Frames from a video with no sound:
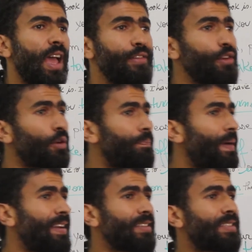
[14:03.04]
and your
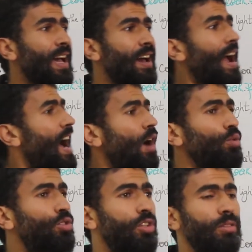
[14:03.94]
parents are
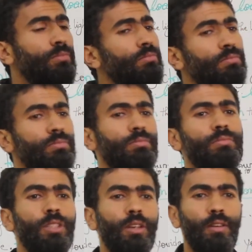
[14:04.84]
out.
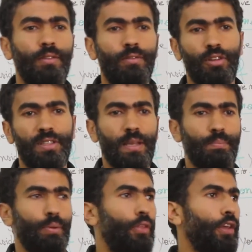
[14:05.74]
For
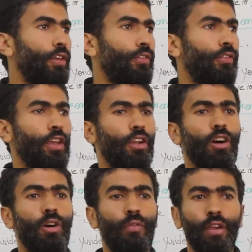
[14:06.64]
example, they've
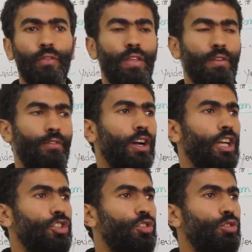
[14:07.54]

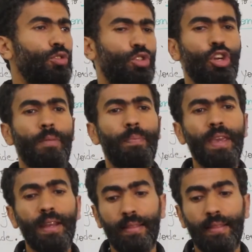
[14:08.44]
gone to do shopping,